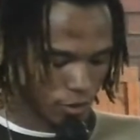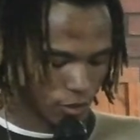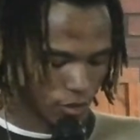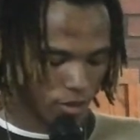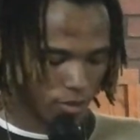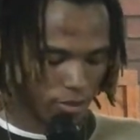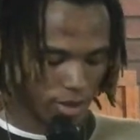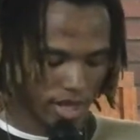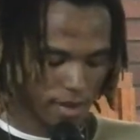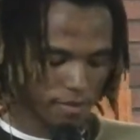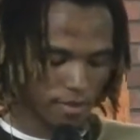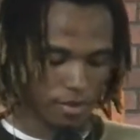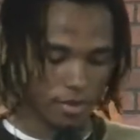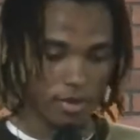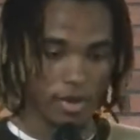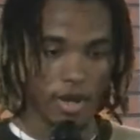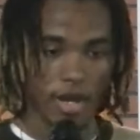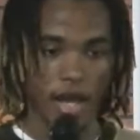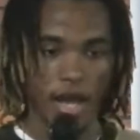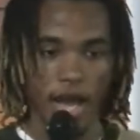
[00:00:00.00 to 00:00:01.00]
to a
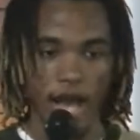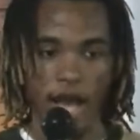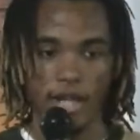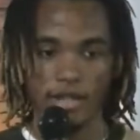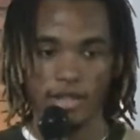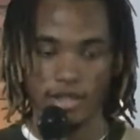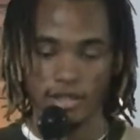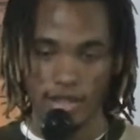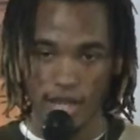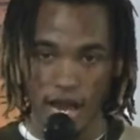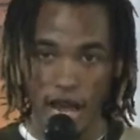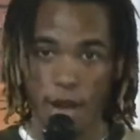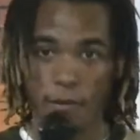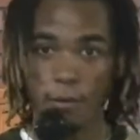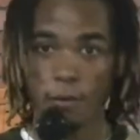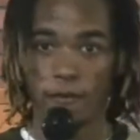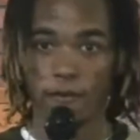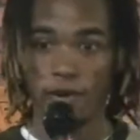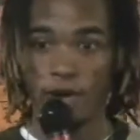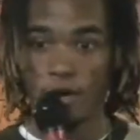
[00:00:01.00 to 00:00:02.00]
people at the
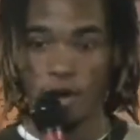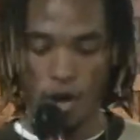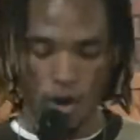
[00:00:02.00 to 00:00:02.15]
time who felt